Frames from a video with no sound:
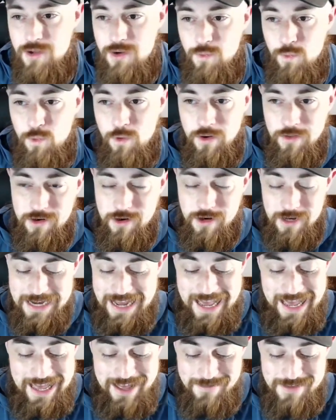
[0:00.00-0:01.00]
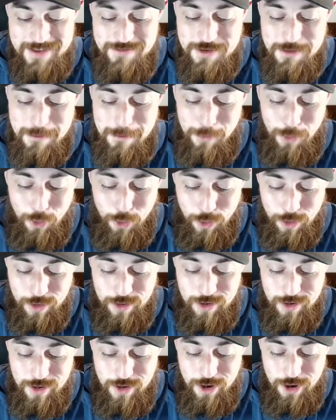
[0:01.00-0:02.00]
Where they're going to have even
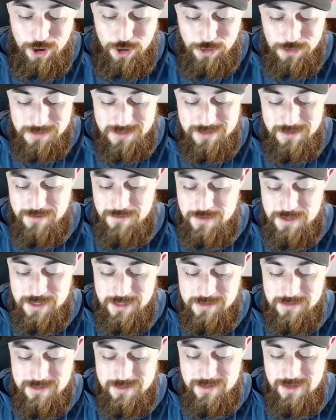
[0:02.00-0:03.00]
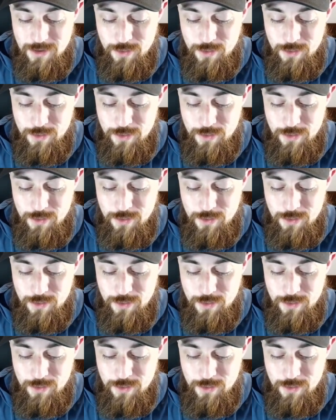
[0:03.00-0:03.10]
more alt events?